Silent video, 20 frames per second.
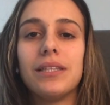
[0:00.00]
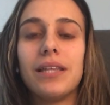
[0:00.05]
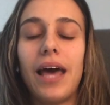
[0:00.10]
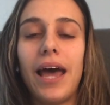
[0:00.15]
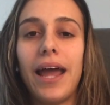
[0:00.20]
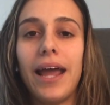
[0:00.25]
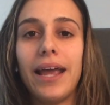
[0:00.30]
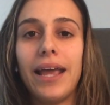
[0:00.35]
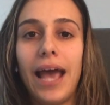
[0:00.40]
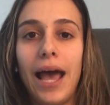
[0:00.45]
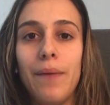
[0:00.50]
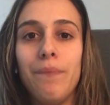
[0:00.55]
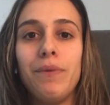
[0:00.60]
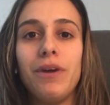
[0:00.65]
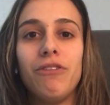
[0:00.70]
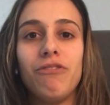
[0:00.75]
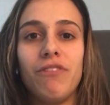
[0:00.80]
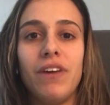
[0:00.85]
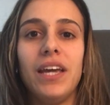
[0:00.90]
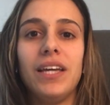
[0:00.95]
they can
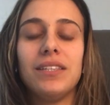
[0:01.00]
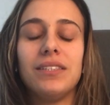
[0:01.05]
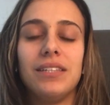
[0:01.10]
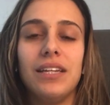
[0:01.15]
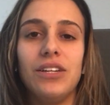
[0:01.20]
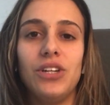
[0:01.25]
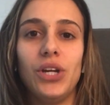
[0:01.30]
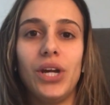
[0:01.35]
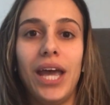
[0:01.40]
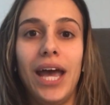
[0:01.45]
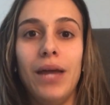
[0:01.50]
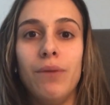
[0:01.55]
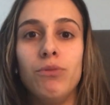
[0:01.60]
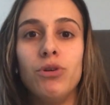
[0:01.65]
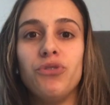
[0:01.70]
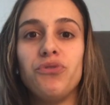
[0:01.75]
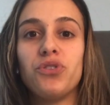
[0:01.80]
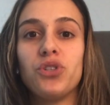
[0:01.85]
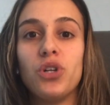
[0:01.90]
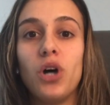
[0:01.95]
be fixed and you can
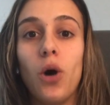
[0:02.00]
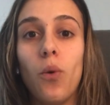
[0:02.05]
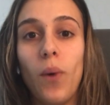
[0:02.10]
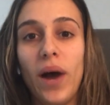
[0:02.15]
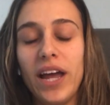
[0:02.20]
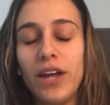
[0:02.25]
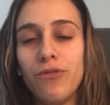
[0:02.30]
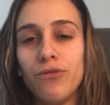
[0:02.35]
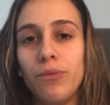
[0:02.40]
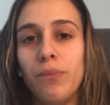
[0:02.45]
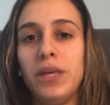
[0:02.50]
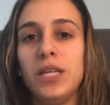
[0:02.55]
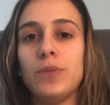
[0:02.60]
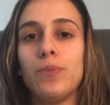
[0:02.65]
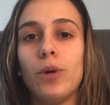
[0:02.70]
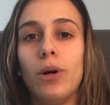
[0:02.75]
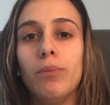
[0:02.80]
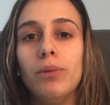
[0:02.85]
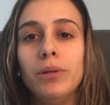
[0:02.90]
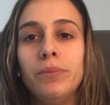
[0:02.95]
move away from these
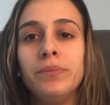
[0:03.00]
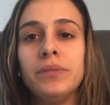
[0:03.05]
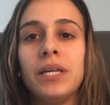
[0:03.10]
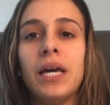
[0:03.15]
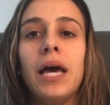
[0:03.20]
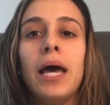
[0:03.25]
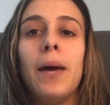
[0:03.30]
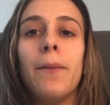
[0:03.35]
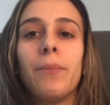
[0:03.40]
problems,